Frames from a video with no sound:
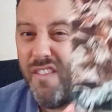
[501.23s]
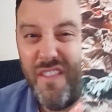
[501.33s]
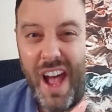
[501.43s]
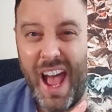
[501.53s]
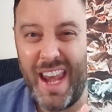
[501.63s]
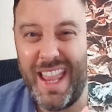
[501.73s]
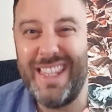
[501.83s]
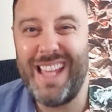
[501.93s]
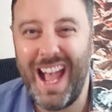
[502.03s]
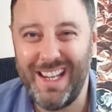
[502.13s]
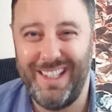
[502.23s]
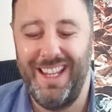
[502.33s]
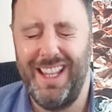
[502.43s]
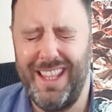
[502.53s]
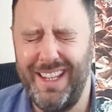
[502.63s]

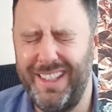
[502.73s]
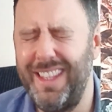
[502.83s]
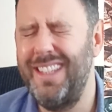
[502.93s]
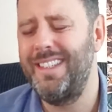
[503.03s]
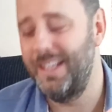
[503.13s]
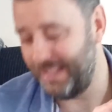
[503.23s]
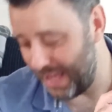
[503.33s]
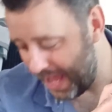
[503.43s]
Fantastic. This is